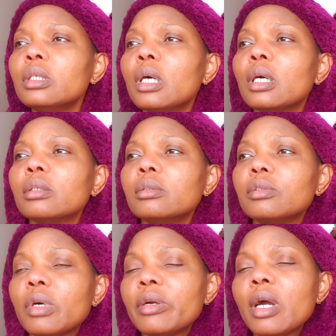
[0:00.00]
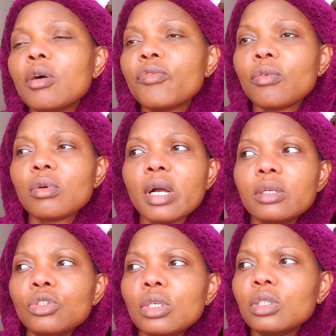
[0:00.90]
Yeah, very helpful. I
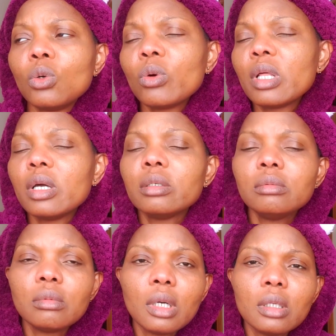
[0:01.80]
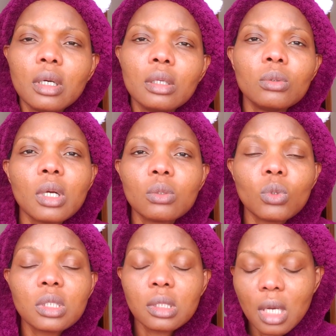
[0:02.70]
usually go there and look at
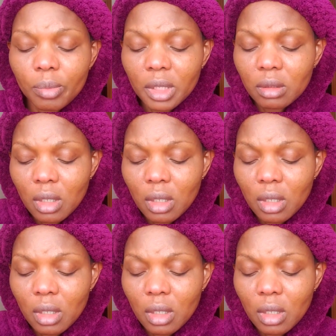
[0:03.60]
what is happening.